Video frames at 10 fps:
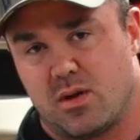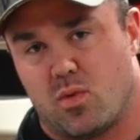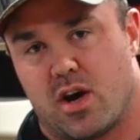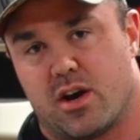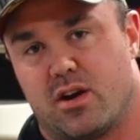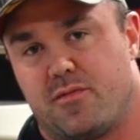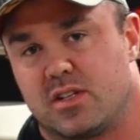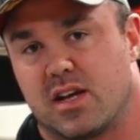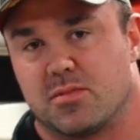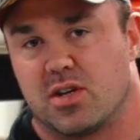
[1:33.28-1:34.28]
need water if
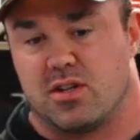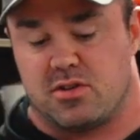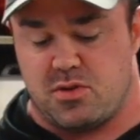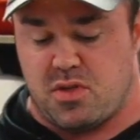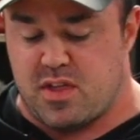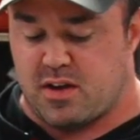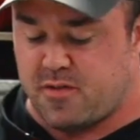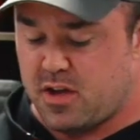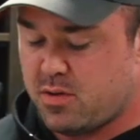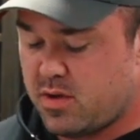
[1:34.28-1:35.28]
it comes out a little too thick for
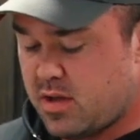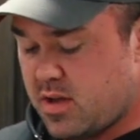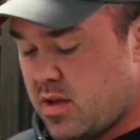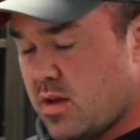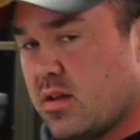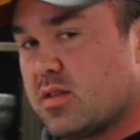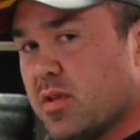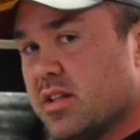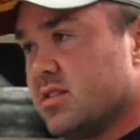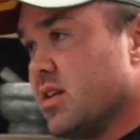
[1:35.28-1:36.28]
you. Let's
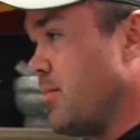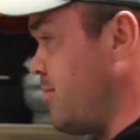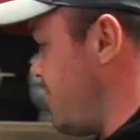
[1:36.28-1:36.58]
blend this up.